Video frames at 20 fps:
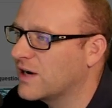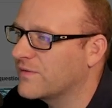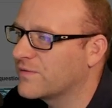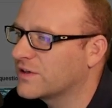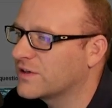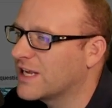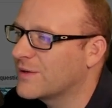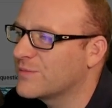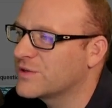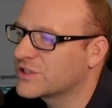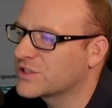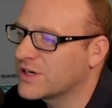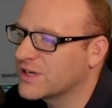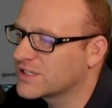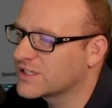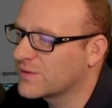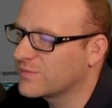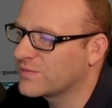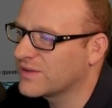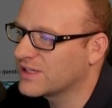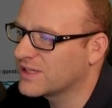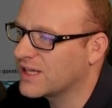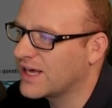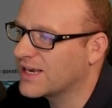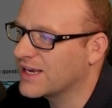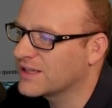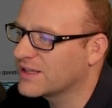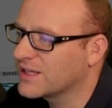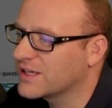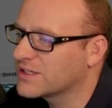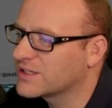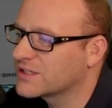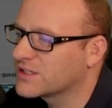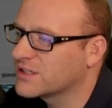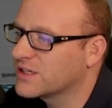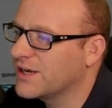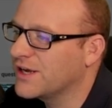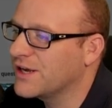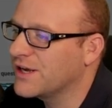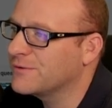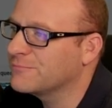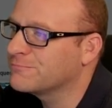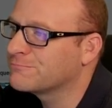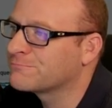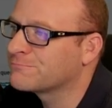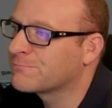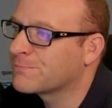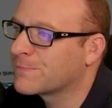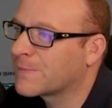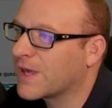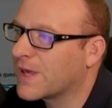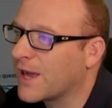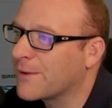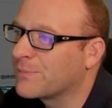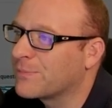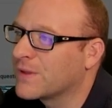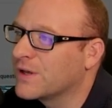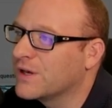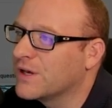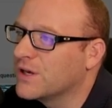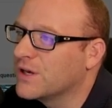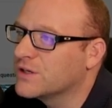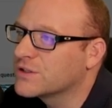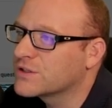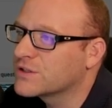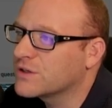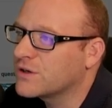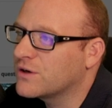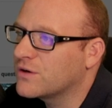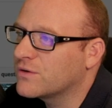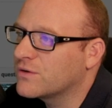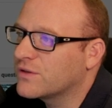demonstrating something like this. Okay, so